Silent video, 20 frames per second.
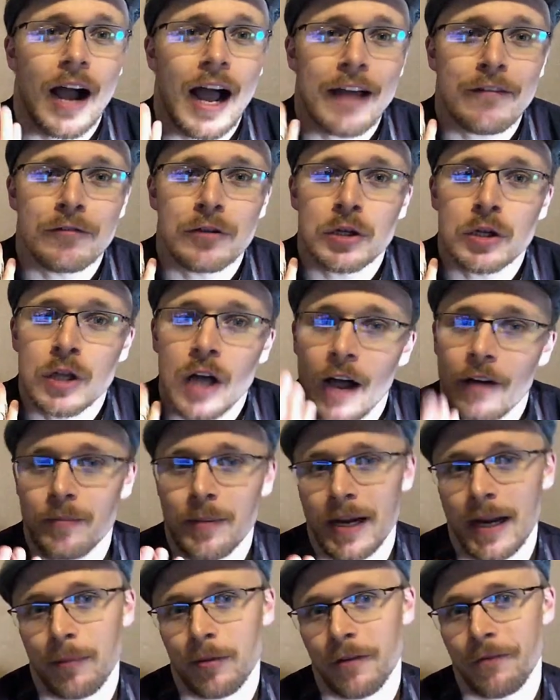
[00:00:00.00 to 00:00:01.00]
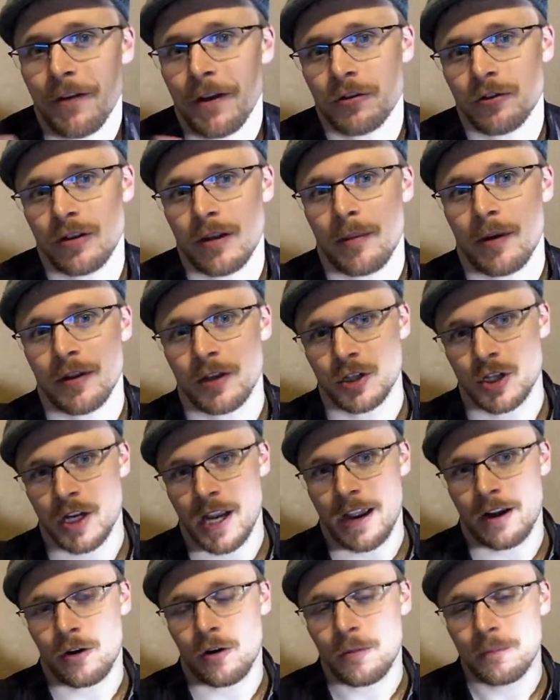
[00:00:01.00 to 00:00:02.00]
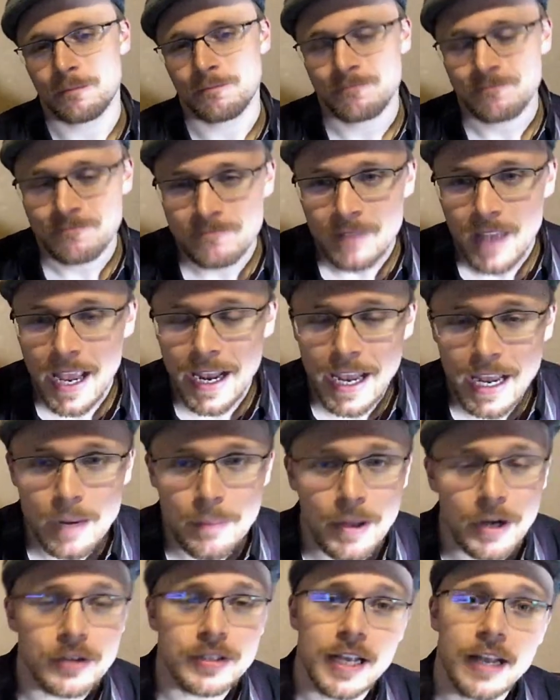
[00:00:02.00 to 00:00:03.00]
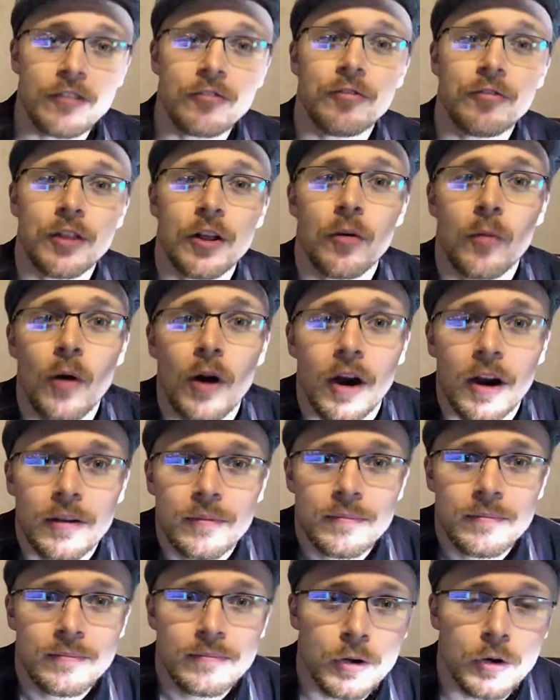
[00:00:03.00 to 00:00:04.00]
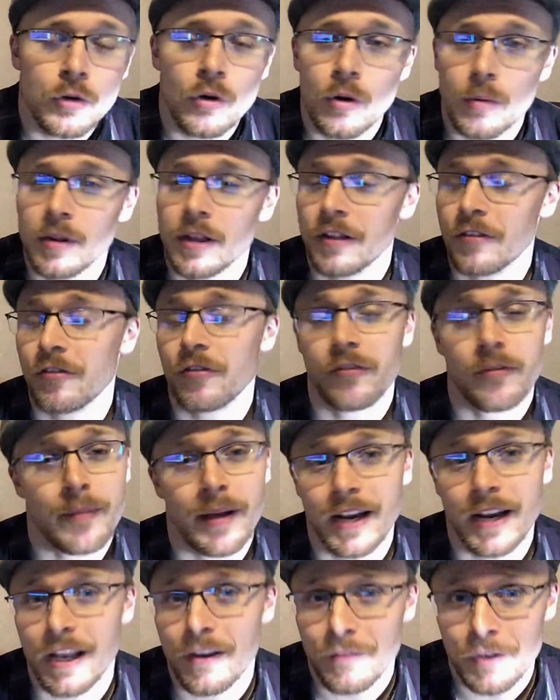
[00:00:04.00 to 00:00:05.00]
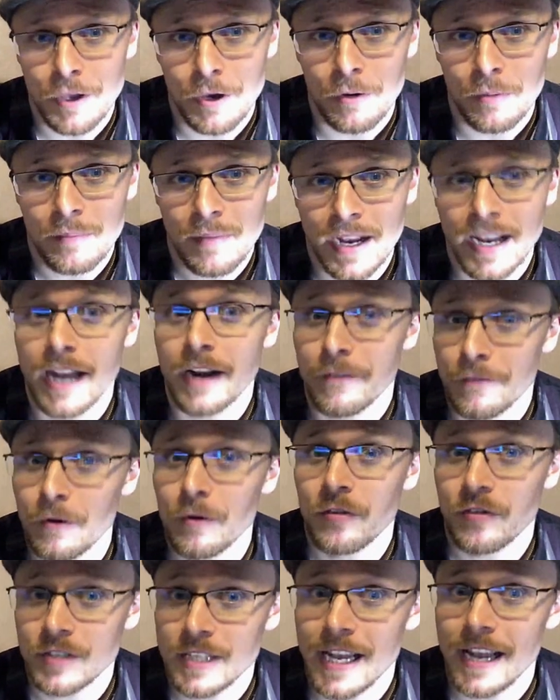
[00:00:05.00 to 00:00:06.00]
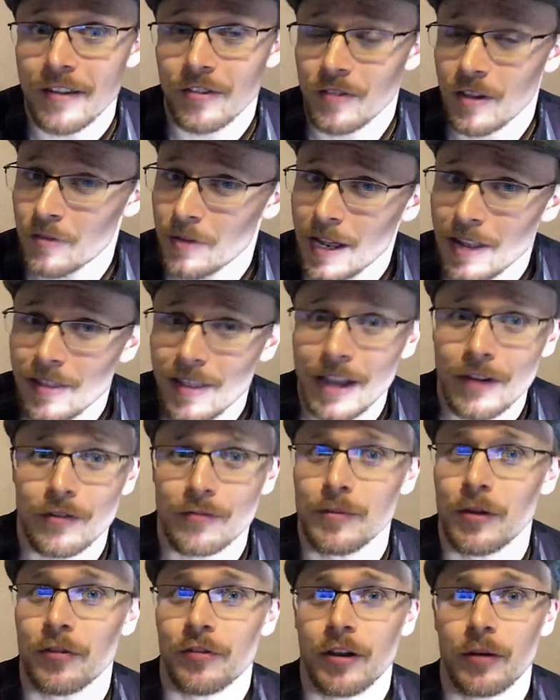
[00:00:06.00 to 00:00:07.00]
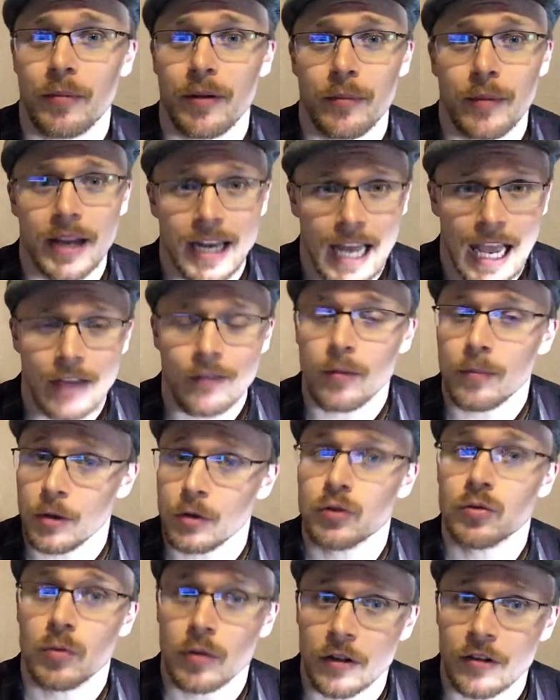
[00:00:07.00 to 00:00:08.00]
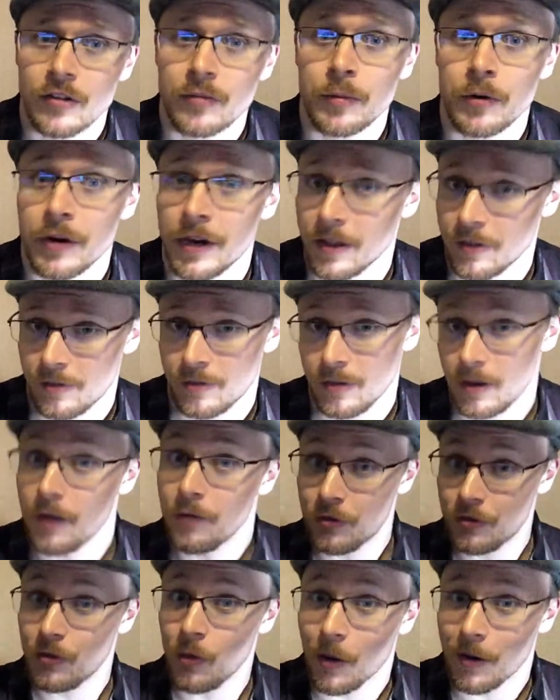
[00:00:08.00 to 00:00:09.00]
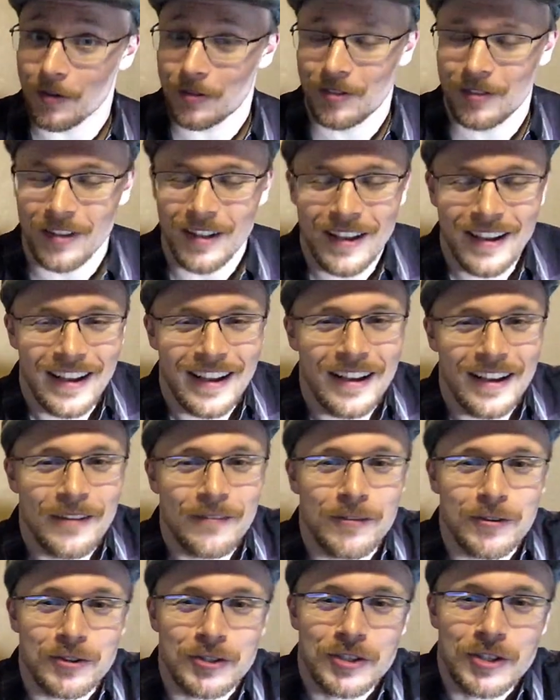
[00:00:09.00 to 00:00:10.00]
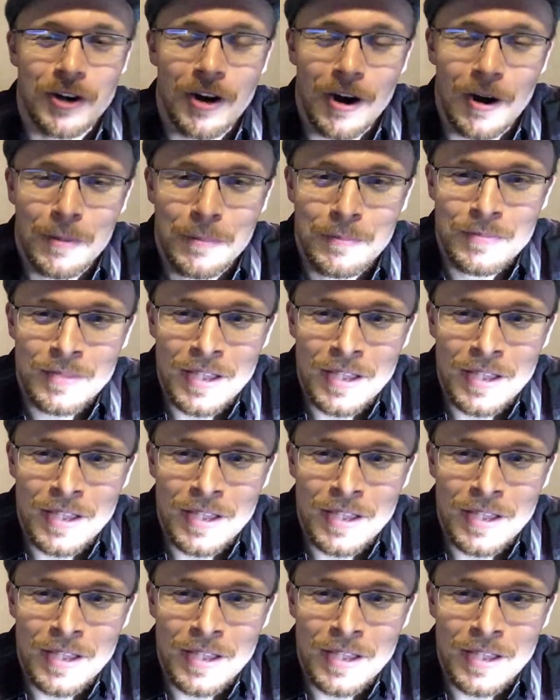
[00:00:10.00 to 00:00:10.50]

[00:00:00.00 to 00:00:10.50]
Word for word: I've loved being able to feature them on the channel and get a better taste for their work. Their newer releases of many of you. Again, a first taste. That's what I like with music, but we can have a mutual experience of sorts, for sure.